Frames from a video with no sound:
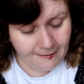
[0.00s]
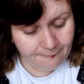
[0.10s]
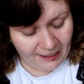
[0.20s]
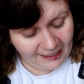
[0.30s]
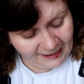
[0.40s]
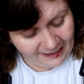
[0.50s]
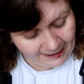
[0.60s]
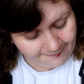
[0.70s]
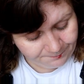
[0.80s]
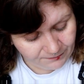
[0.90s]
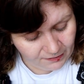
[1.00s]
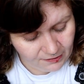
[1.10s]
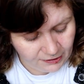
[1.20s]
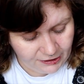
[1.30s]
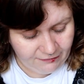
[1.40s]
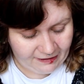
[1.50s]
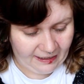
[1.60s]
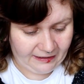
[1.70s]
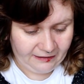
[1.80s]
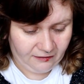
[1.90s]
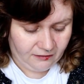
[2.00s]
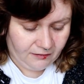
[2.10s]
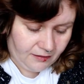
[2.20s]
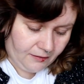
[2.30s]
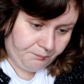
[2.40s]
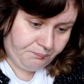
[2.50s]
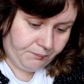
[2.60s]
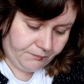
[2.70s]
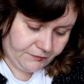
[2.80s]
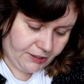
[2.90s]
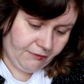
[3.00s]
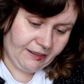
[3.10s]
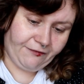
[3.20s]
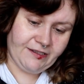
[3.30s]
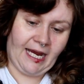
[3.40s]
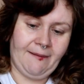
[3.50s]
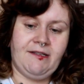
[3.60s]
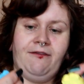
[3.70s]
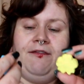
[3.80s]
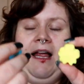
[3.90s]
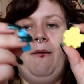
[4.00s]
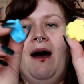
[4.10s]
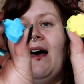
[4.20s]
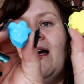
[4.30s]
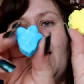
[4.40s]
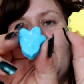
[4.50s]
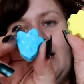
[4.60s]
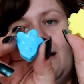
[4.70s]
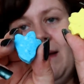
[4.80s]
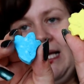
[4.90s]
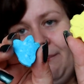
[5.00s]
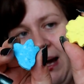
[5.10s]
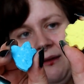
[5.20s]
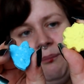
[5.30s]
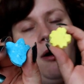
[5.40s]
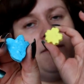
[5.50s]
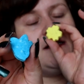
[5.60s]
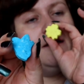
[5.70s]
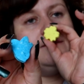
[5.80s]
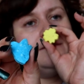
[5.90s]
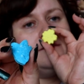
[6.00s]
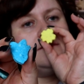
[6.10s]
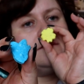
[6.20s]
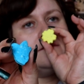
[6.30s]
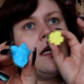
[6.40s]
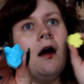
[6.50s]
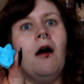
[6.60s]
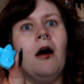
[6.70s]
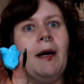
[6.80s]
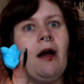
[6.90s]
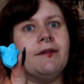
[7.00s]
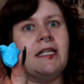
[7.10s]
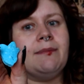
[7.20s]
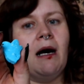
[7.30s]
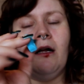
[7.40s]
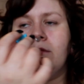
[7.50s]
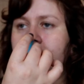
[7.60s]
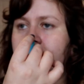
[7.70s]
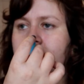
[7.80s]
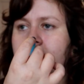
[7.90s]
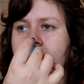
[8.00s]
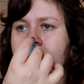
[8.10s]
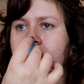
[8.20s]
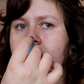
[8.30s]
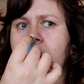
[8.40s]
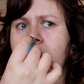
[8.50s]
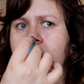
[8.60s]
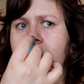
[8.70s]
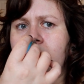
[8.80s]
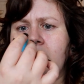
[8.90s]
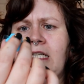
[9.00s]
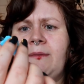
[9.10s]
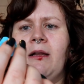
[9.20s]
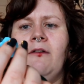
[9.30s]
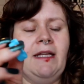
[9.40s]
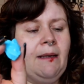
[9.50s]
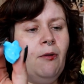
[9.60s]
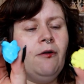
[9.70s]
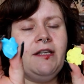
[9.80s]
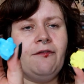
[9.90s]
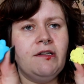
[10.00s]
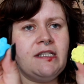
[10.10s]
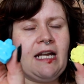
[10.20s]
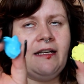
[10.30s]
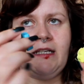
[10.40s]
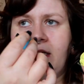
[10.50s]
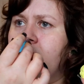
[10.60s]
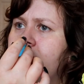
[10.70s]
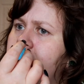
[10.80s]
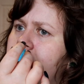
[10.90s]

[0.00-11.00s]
But in here, you get a little, two different types of flour, little mini bath bombs. Oh my God, they smell lovely. They're both different scented.